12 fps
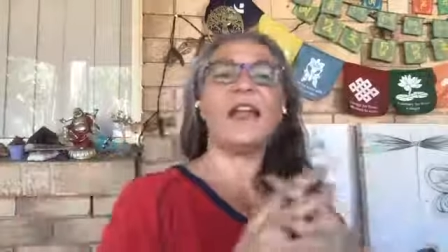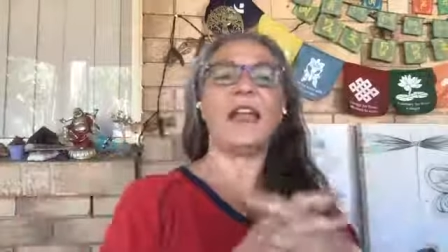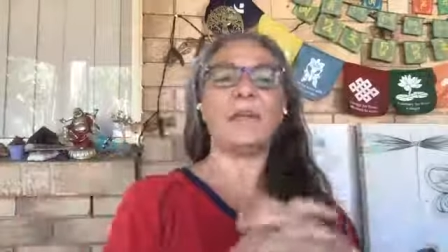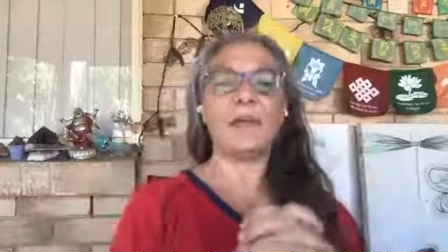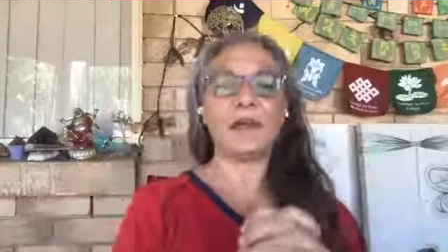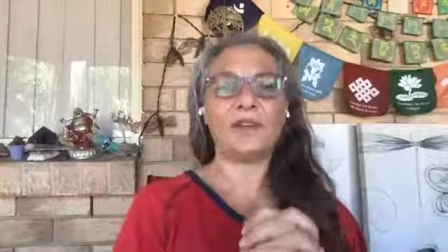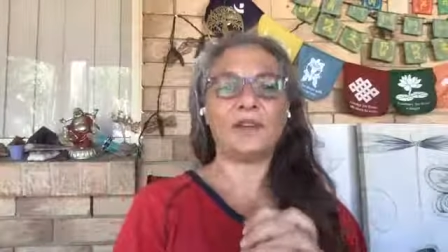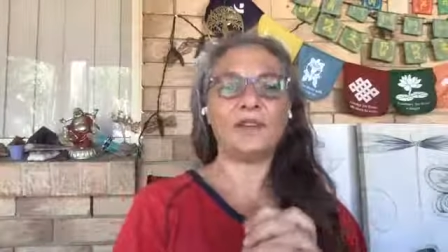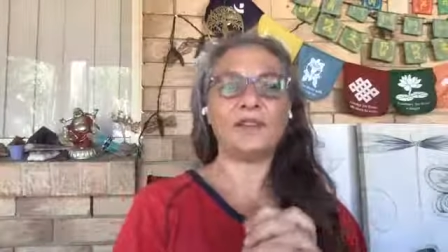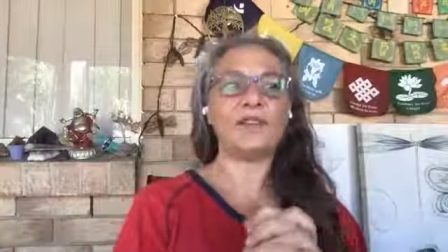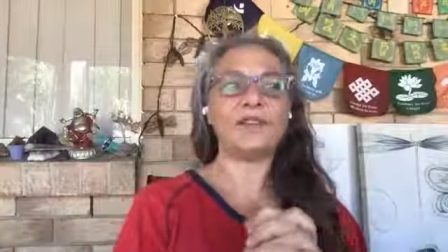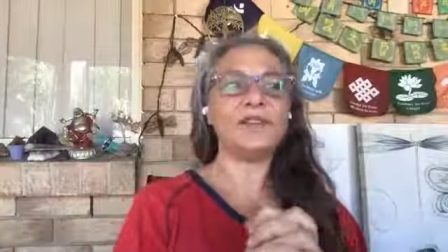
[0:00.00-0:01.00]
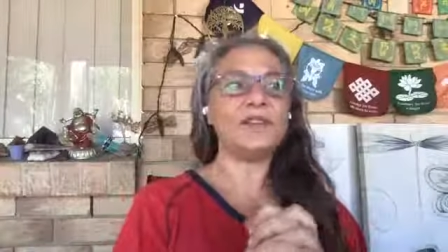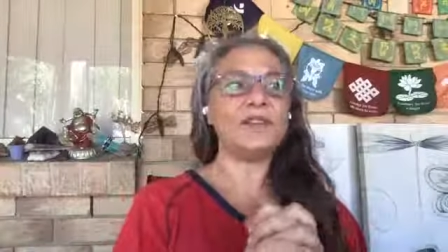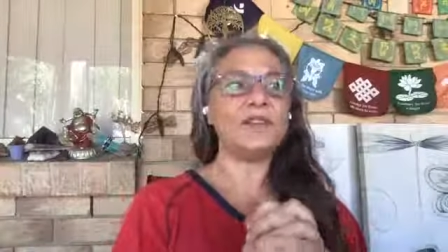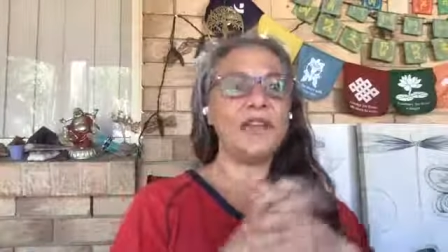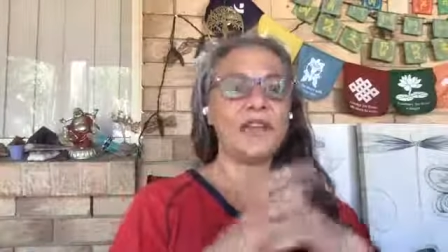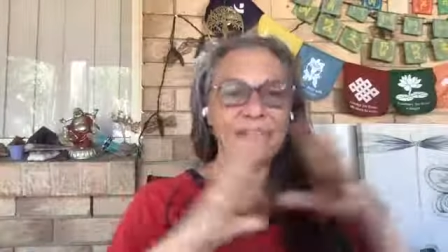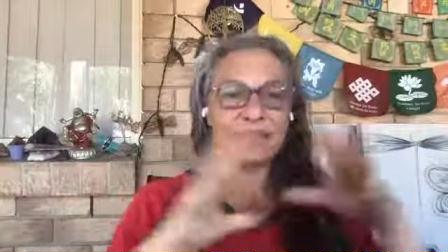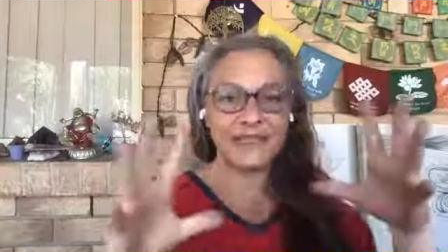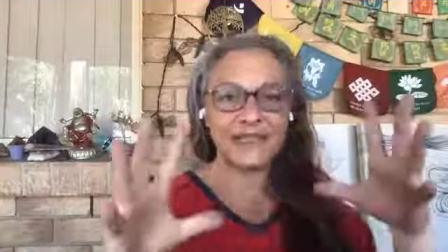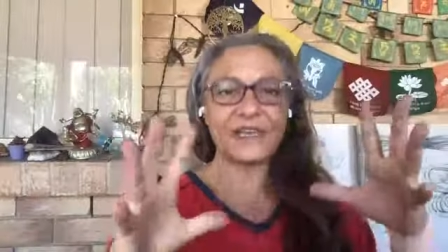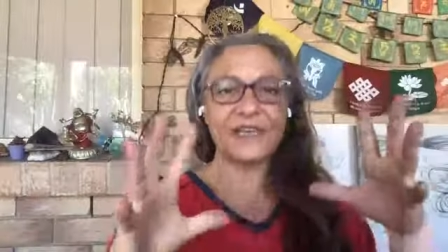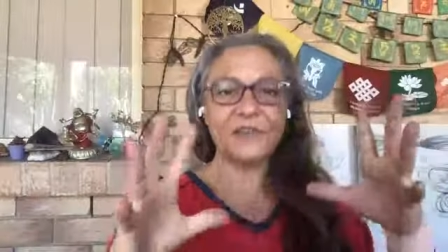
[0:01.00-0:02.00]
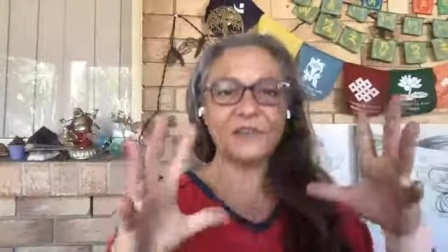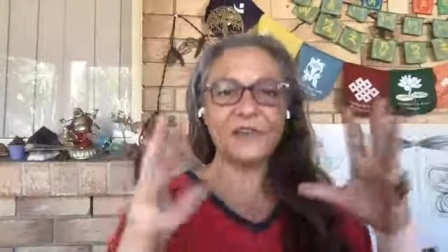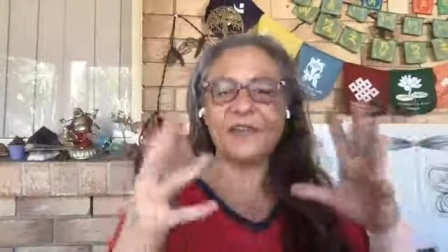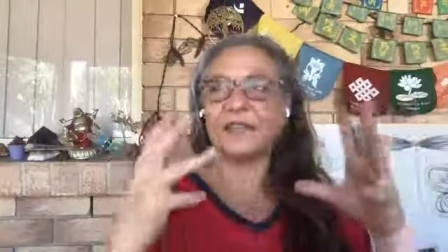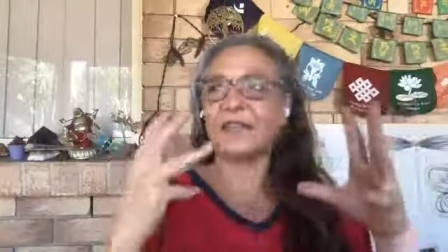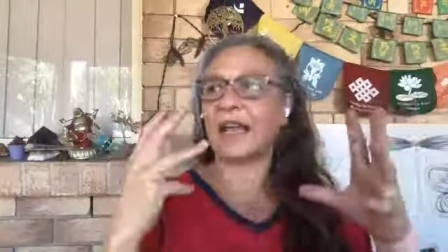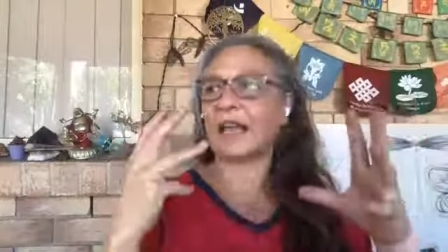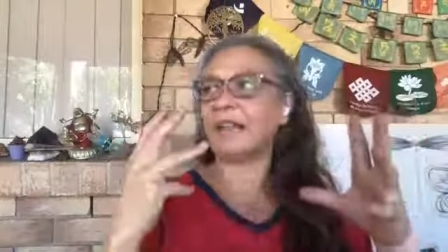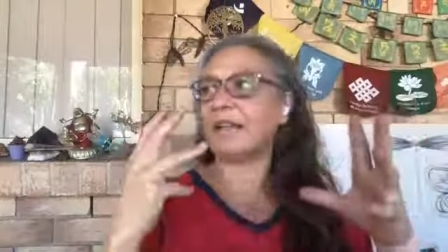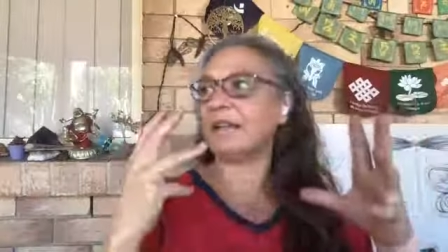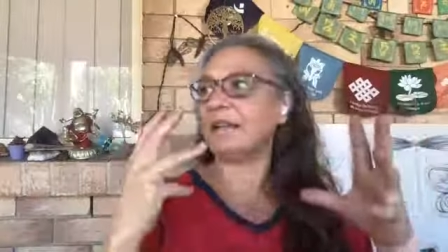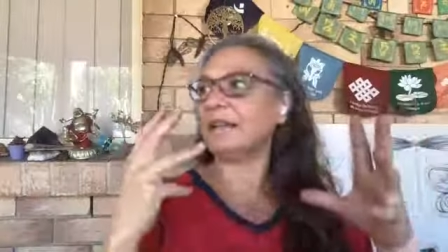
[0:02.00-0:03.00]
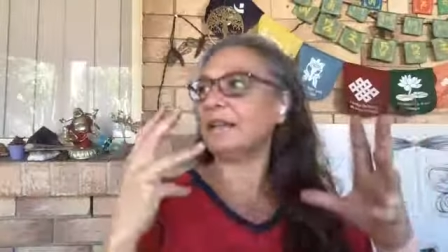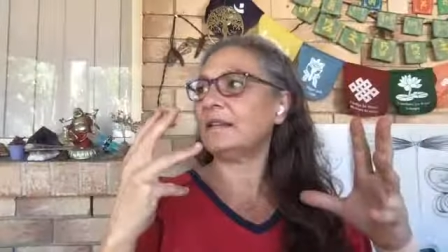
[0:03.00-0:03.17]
And because it is a gift, and there's other